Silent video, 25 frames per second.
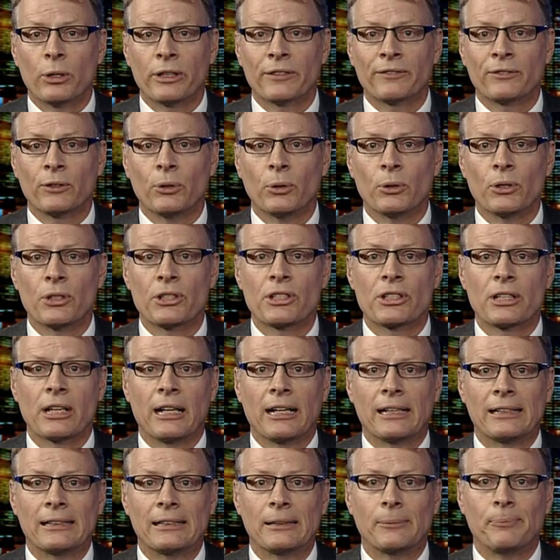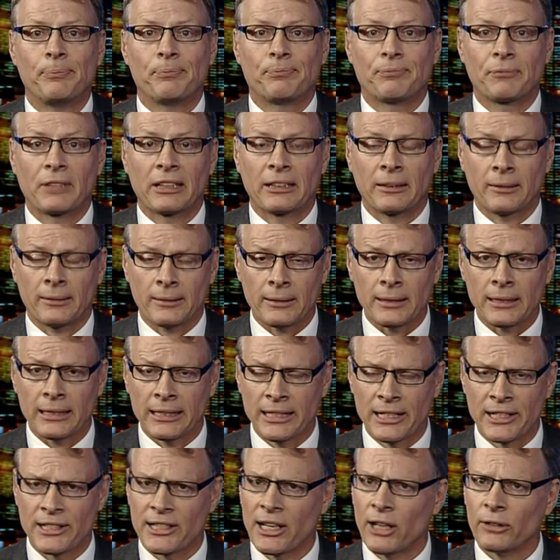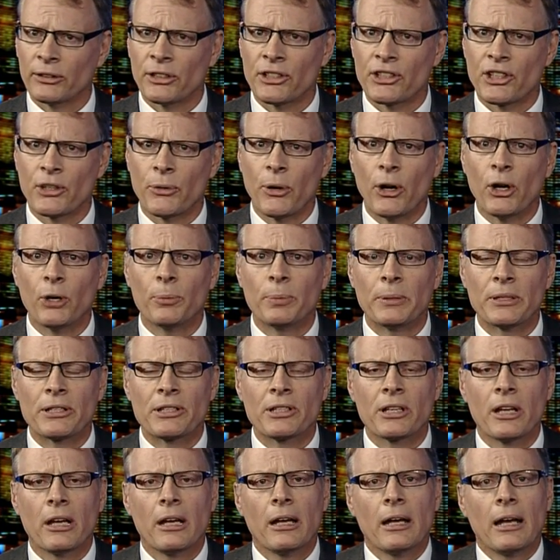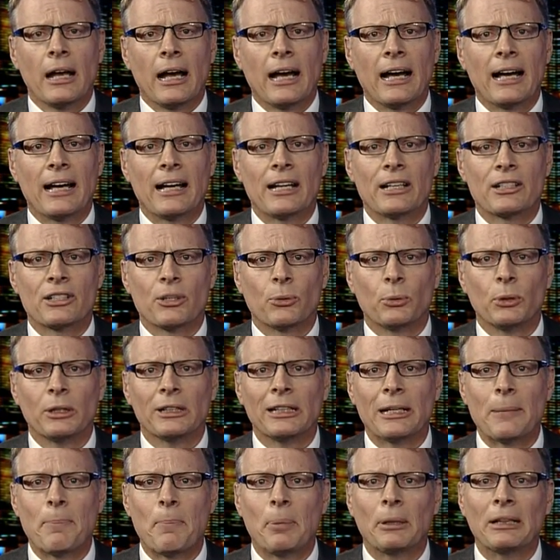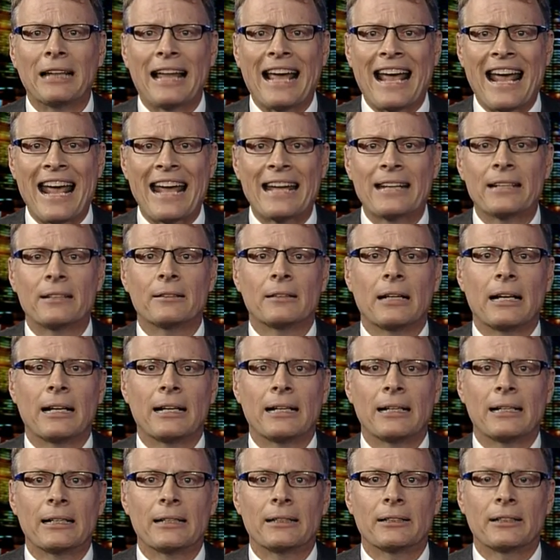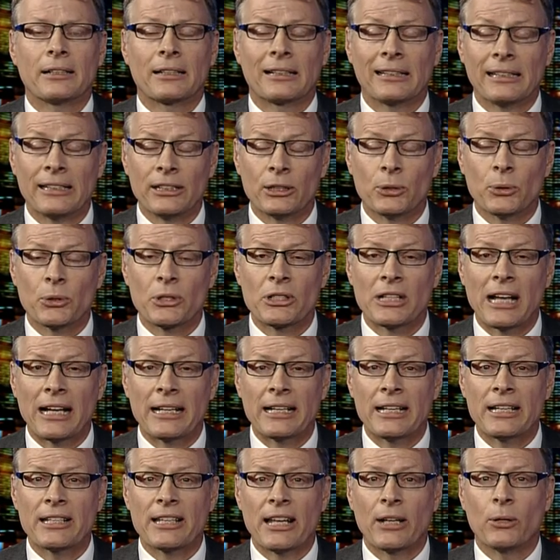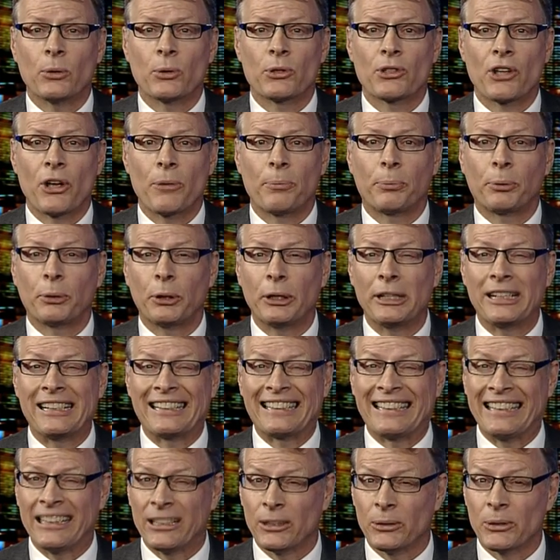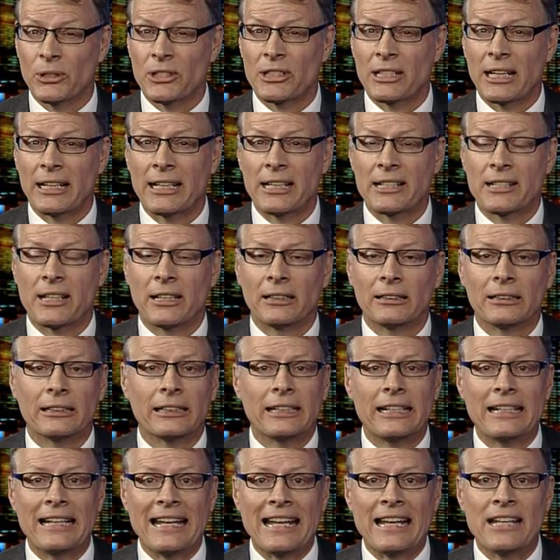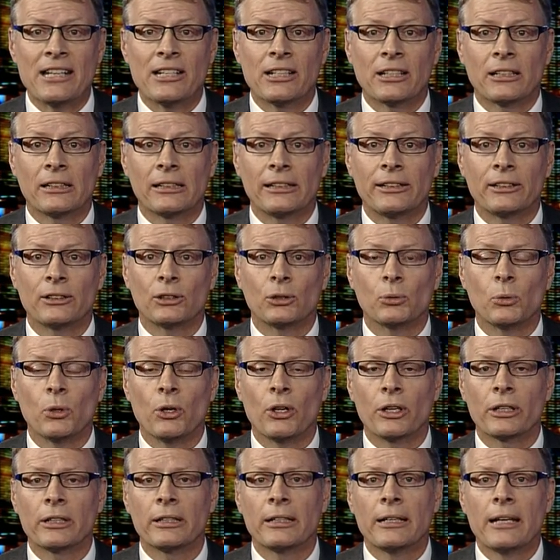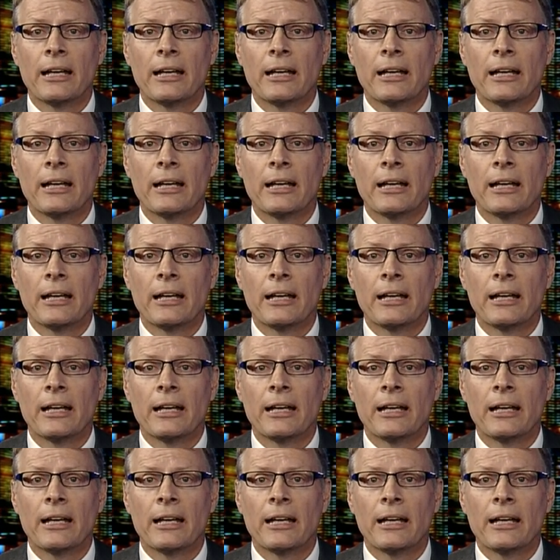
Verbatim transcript: of course, um, consultants who help us uh, to really plan uh, the clinical studies and also pre-clinical studies that lead into clinical work.